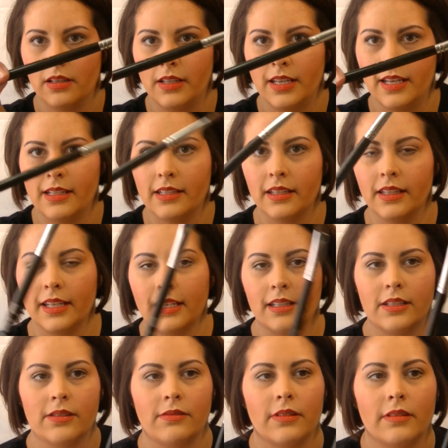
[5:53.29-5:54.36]

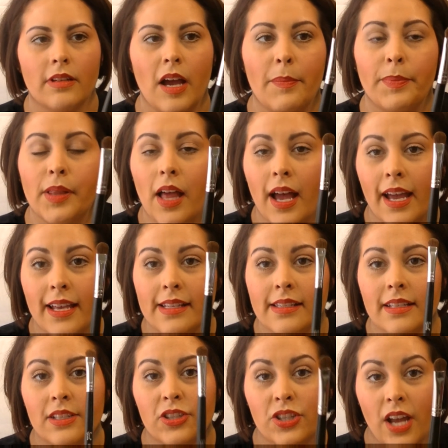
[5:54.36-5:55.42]
easily applies
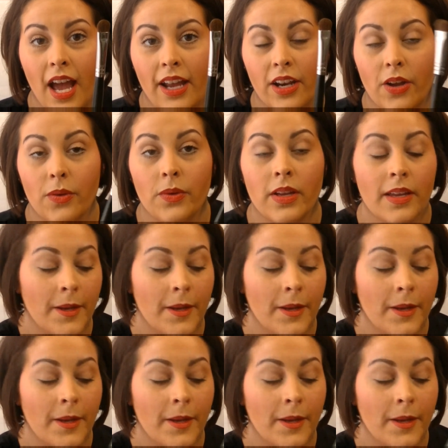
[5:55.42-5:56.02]
shadow.